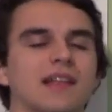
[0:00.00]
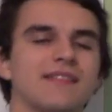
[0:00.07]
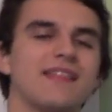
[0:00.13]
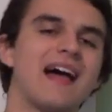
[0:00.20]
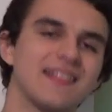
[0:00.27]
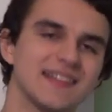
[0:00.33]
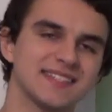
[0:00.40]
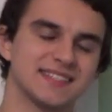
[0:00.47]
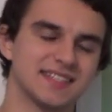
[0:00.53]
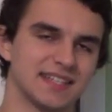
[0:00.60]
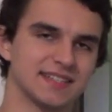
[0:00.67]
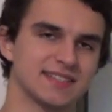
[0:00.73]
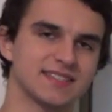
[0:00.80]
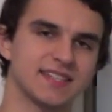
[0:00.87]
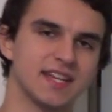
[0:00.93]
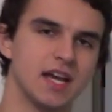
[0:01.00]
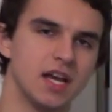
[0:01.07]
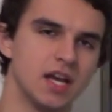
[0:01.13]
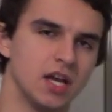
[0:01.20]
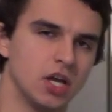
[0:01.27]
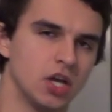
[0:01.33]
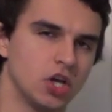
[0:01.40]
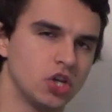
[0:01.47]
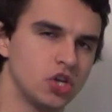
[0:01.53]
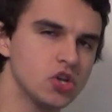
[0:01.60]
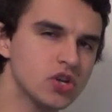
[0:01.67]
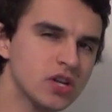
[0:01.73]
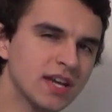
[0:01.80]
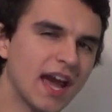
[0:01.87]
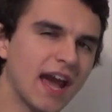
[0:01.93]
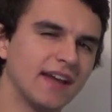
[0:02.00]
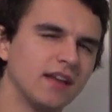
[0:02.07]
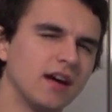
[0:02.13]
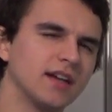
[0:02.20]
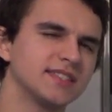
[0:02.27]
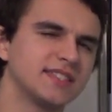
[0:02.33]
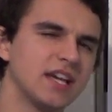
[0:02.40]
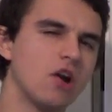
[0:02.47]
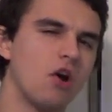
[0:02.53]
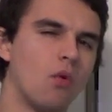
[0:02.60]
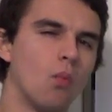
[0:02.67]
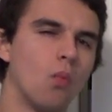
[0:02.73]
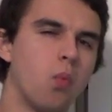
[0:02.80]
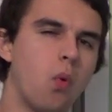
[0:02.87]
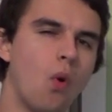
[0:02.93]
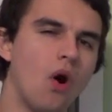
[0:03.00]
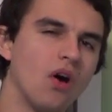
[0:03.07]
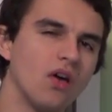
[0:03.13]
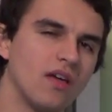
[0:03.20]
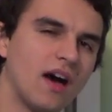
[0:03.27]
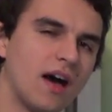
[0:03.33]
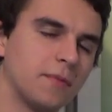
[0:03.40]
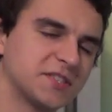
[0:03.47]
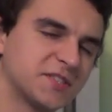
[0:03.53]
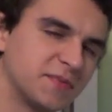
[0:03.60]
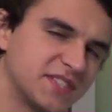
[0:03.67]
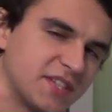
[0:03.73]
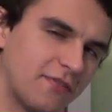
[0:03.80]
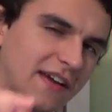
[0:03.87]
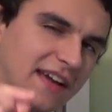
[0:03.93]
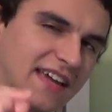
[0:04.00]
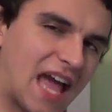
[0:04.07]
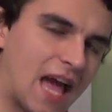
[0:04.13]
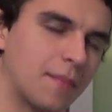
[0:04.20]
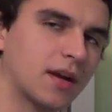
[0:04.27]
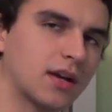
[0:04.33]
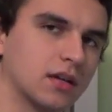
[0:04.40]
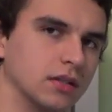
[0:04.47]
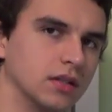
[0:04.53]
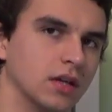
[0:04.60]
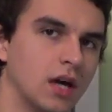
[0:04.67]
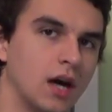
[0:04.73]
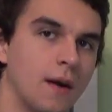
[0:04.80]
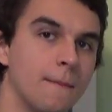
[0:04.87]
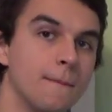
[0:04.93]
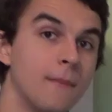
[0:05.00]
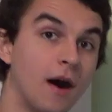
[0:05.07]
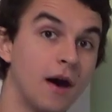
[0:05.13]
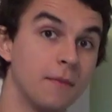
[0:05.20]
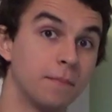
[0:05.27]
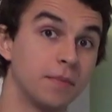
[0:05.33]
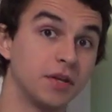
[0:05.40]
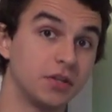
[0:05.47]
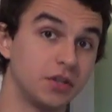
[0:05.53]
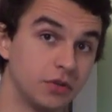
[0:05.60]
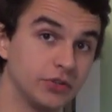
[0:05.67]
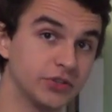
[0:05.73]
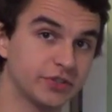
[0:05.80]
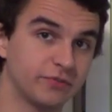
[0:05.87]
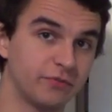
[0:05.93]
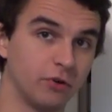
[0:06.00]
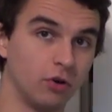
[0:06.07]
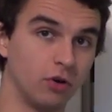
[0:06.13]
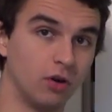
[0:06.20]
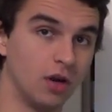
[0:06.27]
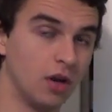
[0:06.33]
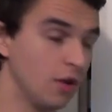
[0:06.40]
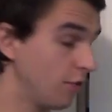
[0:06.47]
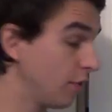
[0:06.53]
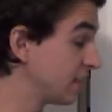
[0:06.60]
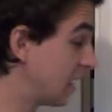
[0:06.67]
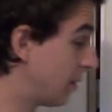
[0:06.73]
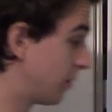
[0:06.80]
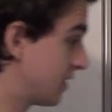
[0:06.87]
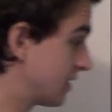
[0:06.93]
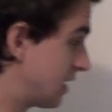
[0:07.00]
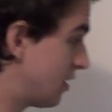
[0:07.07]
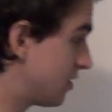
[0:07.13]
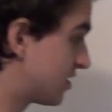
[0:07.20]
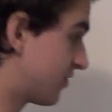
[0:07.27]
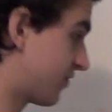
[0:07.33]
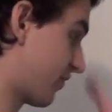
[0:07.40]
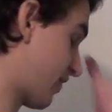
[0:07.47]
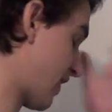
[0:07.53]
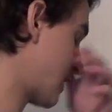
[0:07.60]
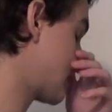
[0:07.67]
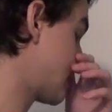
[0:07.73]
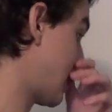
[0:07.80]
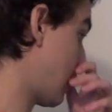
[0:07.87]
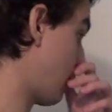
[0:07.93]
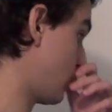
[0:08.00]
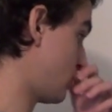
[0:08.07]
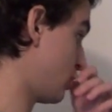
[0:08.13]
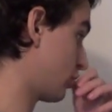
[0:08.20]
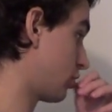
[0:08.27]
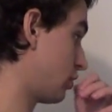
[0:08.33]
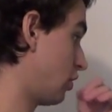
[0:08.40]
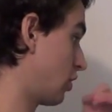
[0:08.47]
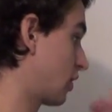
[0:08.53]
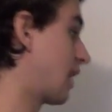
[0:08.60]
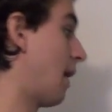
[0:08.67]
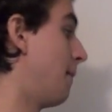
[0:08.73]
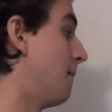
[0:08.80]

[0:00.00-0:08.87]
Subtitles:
analysis, you can get an idea on what a specific chemical might be used for. For example, there's loads of things here which you can look at.